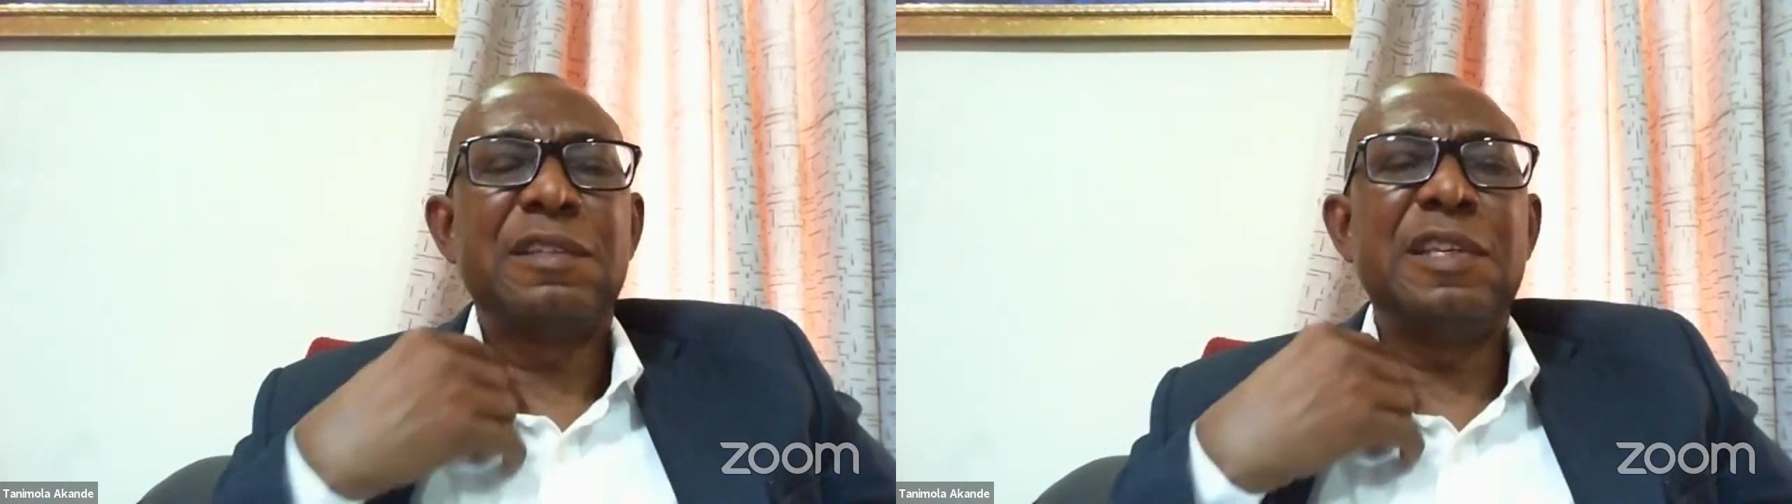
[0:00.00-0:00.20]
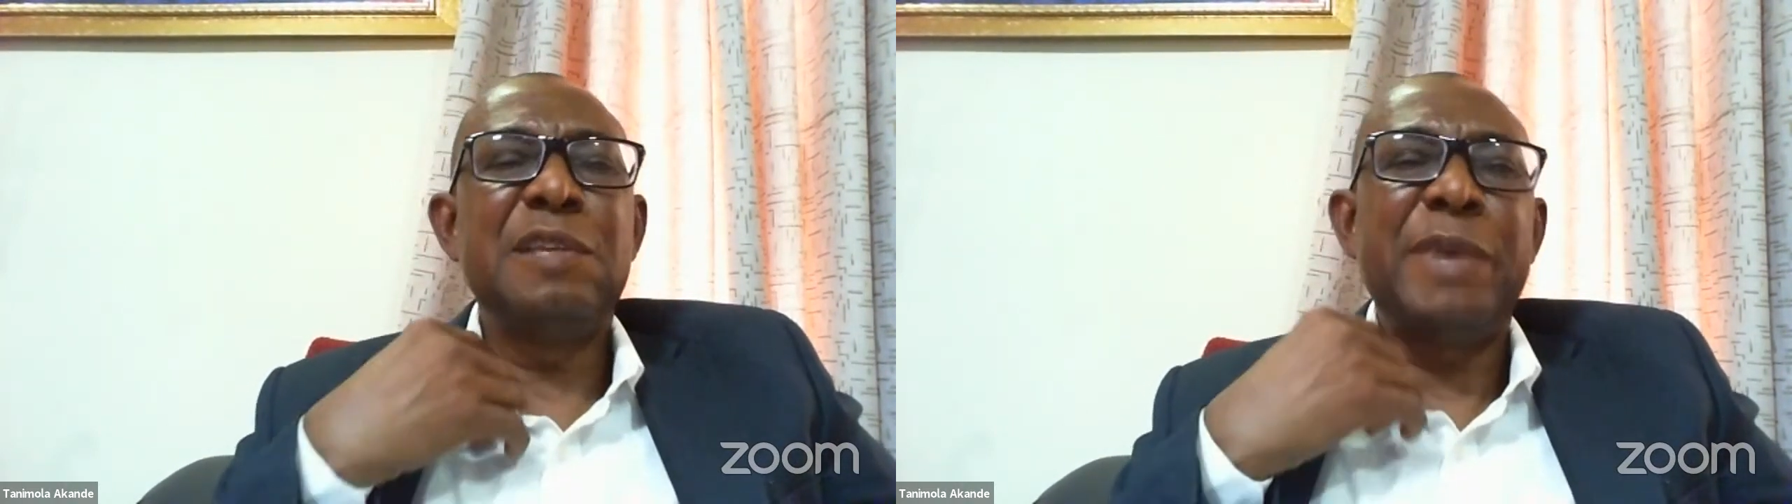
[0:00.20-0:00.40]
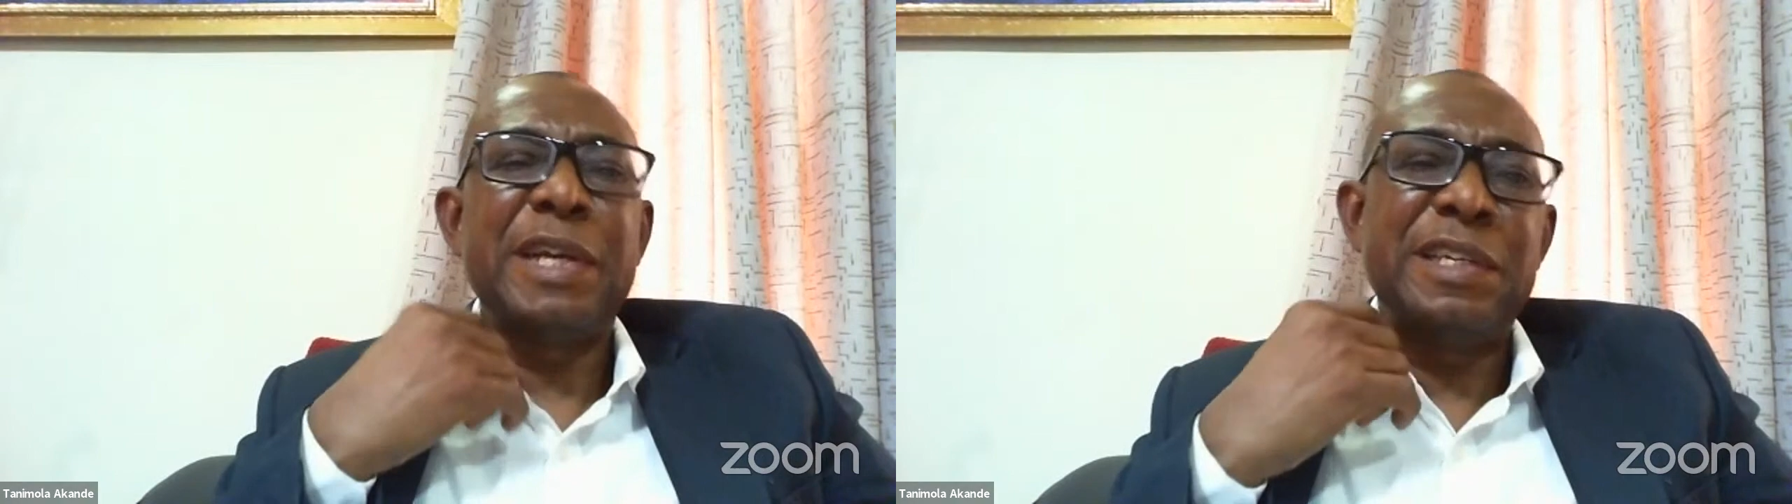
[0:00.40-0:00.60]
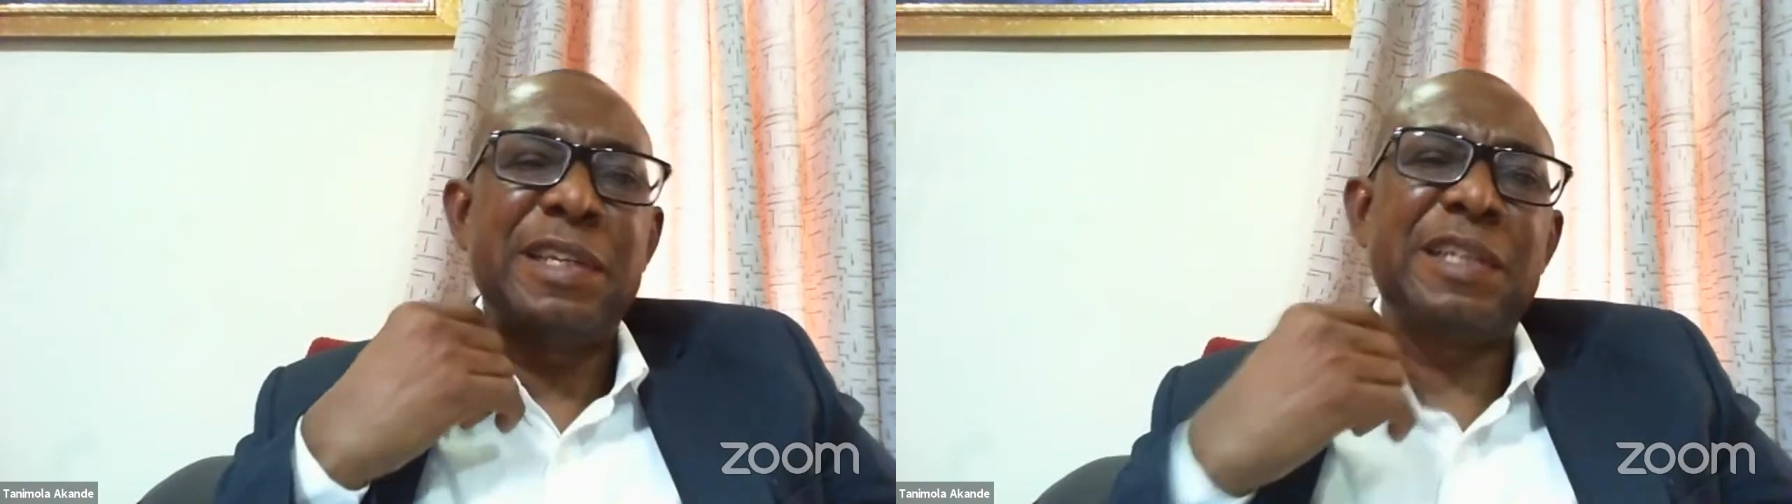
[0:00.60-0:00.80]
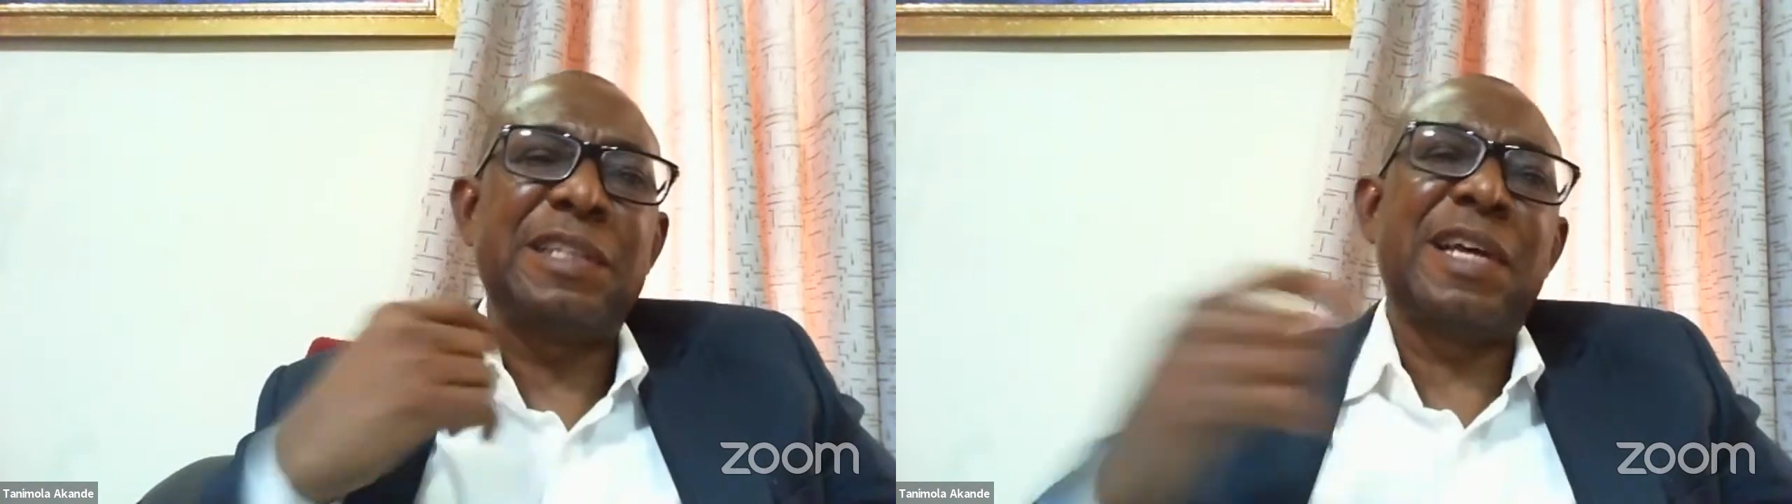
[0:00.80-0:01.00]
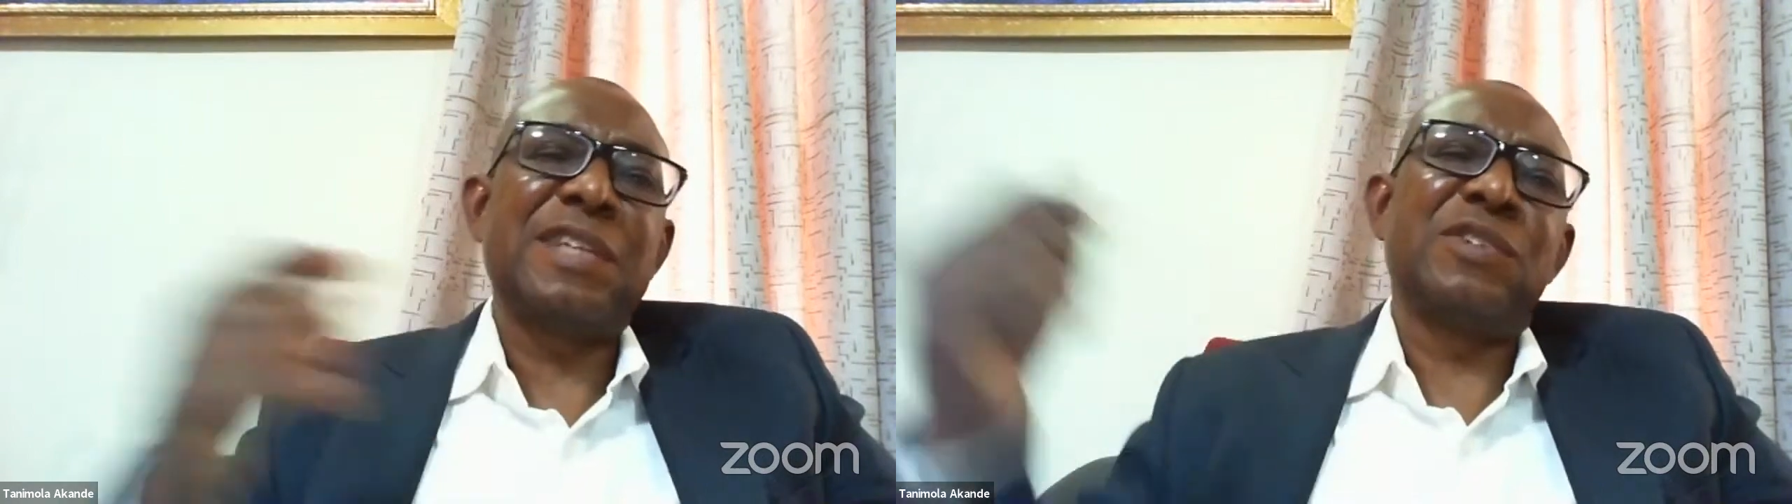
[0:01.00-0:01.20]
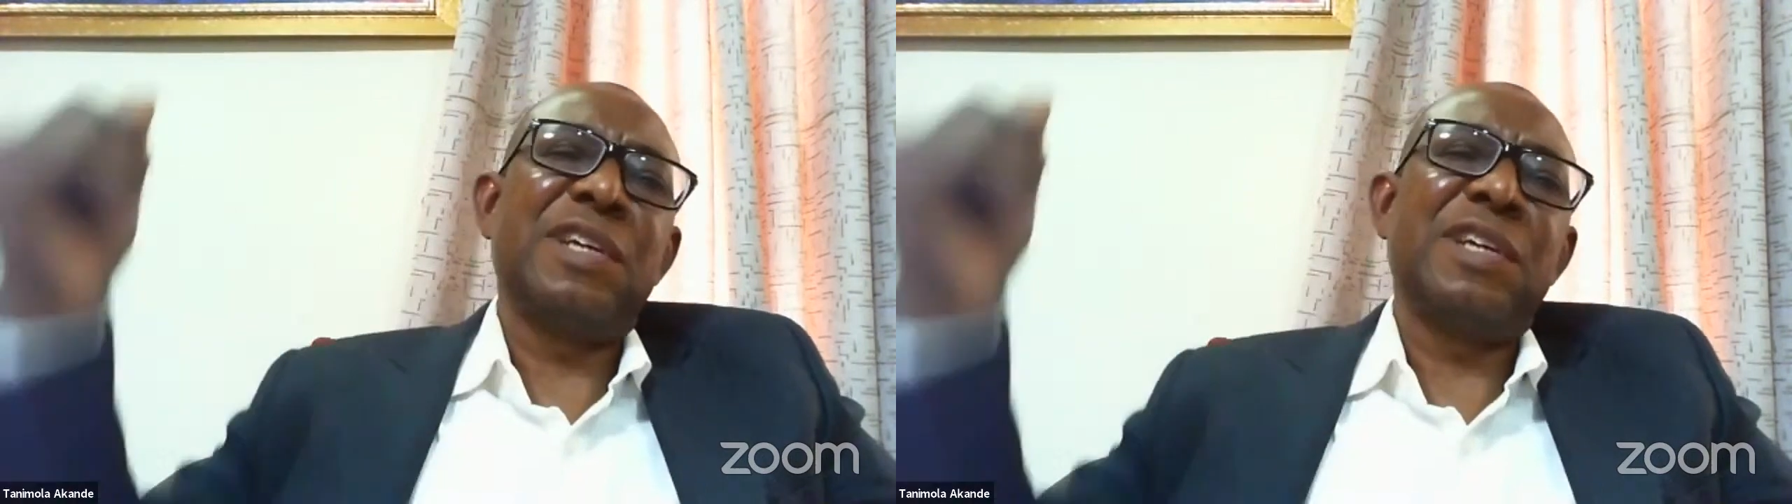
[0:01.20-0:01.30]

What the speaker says: imagine that it has to